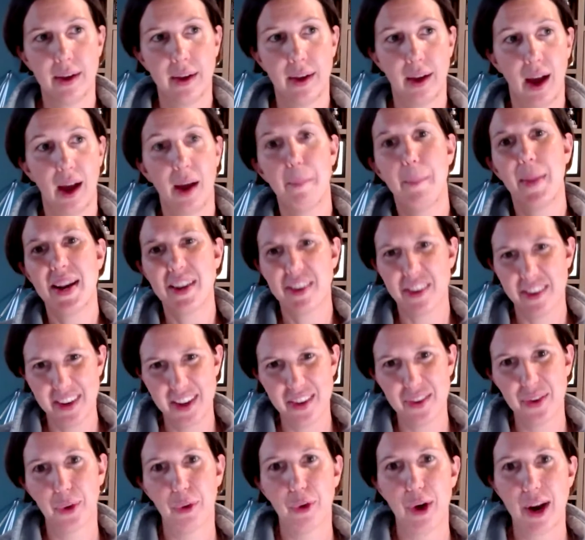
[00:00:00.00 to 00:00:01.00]
I mentioned
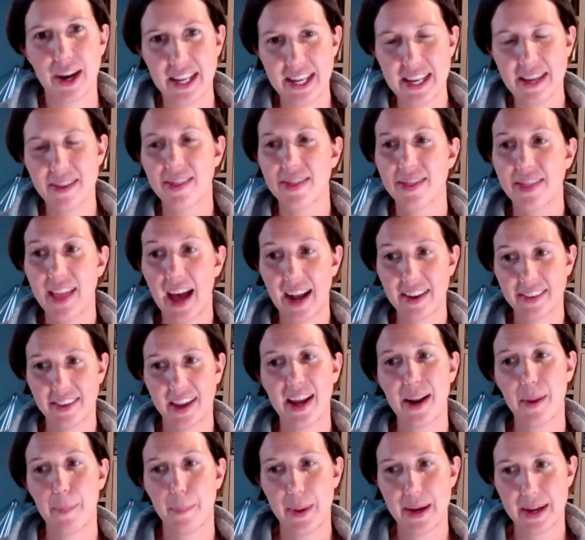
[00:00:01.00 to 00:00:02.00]
this already, that's
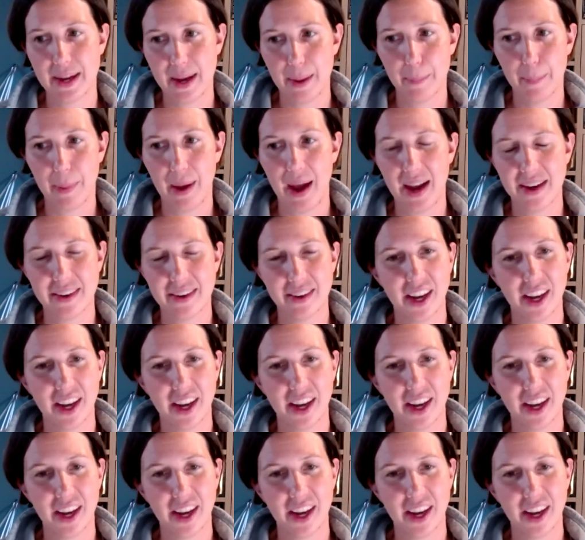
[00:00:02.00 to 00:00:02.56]
had a big impact.